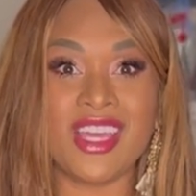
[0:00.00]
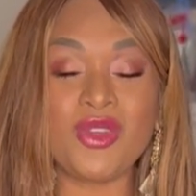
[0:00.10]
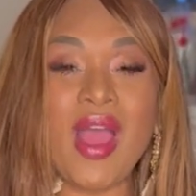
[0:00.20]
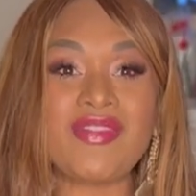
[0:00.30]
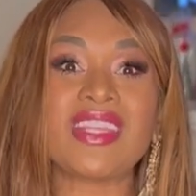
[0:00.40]

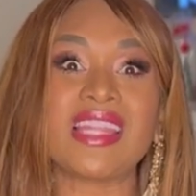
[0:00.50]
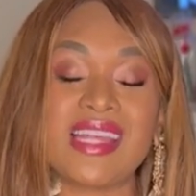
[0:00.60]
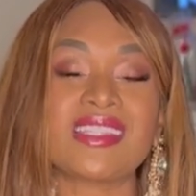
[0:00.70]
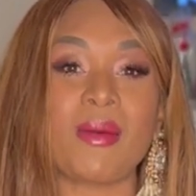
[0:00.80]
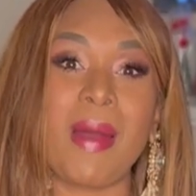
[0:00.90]
You have to
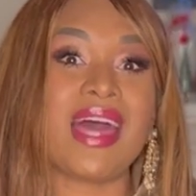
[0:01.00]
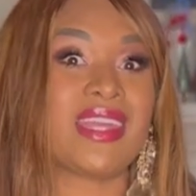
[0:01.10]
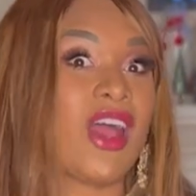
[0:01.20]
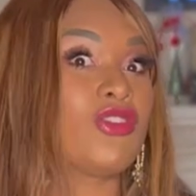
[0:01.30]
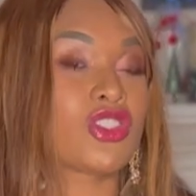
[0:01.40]
let somebody
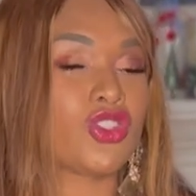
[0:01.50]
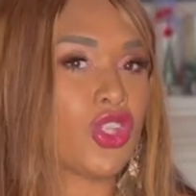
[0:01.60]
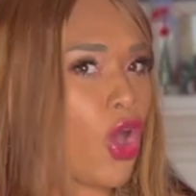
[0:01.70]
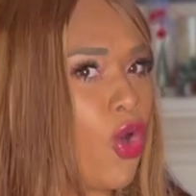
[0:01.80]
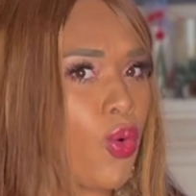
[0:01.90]
else
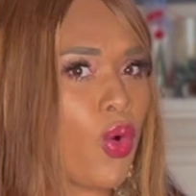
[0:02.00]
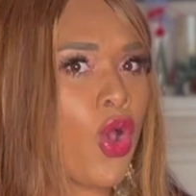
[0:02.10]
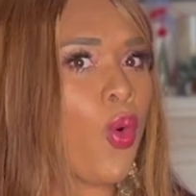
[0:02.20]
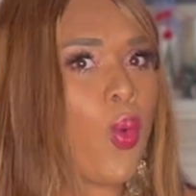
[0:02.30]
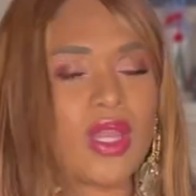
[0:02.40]
know
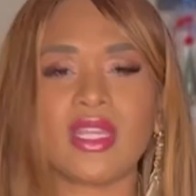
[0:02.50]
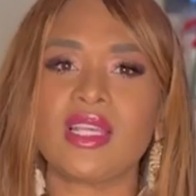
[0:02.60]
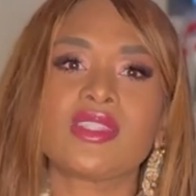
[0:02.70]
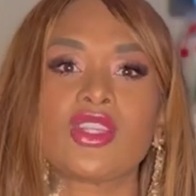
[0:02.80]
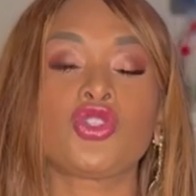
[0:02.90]
what it
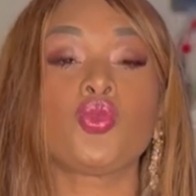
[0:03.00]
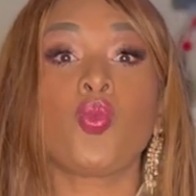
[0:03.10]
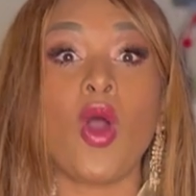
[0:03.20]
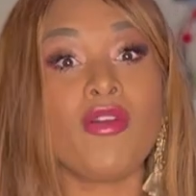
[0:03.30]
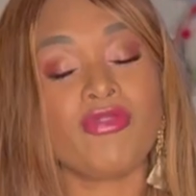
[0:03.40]
is that you
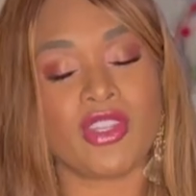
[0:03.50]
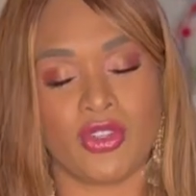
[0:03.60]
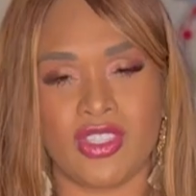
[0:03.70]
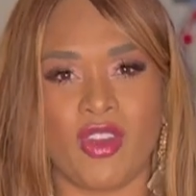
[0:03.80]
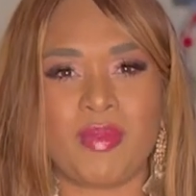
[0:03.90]
want for
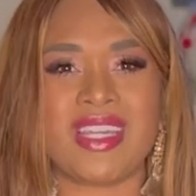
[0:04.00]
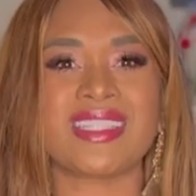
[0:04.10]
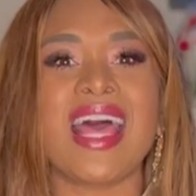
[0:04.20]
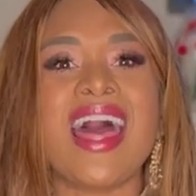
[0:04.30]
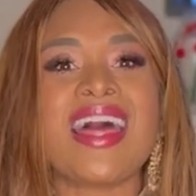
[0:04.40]
yourself,
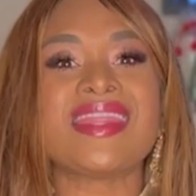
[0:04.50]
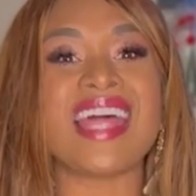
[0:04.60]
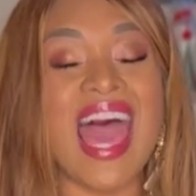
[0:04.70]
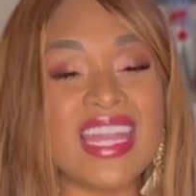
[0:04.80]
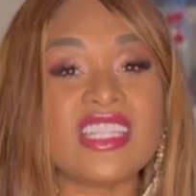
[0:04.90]
because
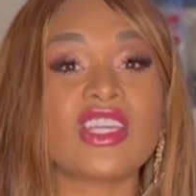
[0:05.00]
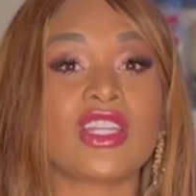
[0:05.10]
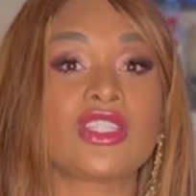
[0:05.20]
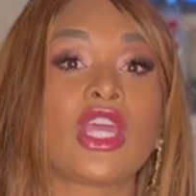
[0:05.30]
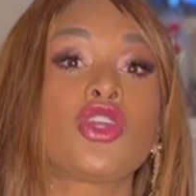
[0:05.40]
that is going
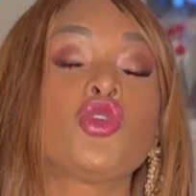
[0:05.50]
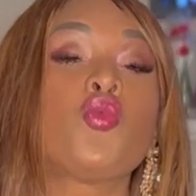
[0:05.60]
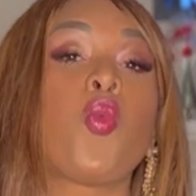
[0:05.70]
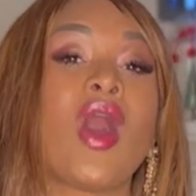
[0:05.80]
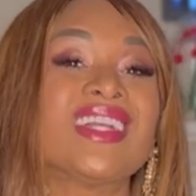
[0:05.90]
to take you
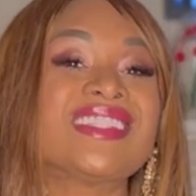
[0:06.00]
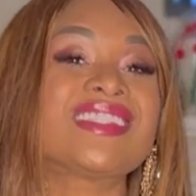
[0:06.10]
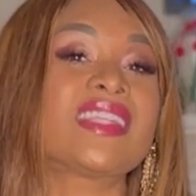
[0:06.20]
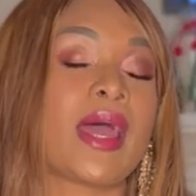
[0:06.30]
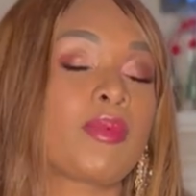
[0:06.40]
one
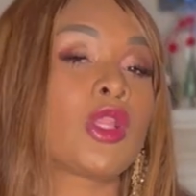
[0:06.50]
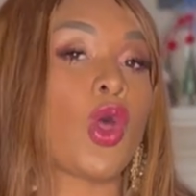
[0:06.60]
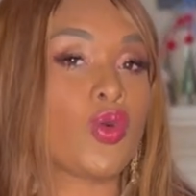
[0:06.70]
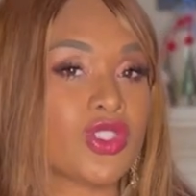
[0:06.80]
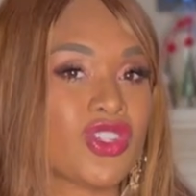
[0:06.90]
step
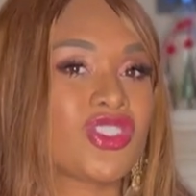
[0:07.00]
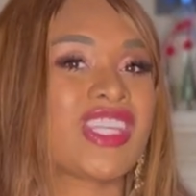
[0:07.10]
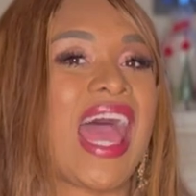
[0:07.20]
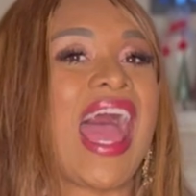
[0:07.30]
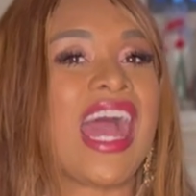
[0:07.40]
closer to
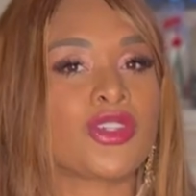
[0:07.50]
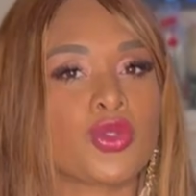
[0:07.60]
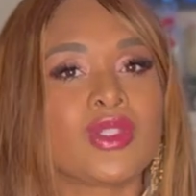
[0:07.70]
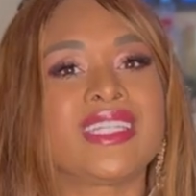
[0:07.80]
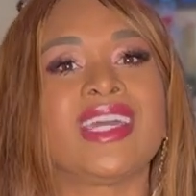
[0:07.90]

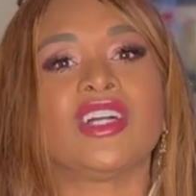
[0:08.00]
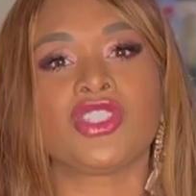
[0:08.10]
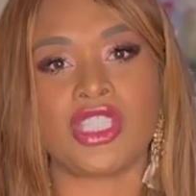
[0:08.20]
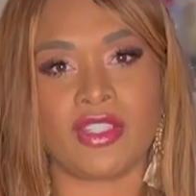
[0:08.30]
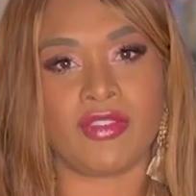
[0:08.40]
actually
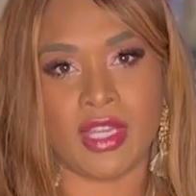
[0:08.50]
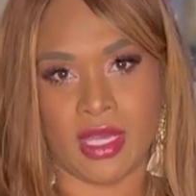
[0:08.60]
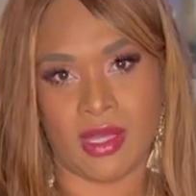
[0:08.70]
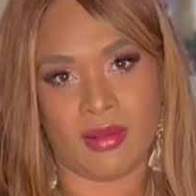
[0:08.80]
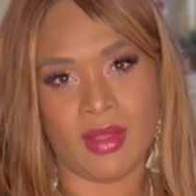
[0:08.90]
achieving it.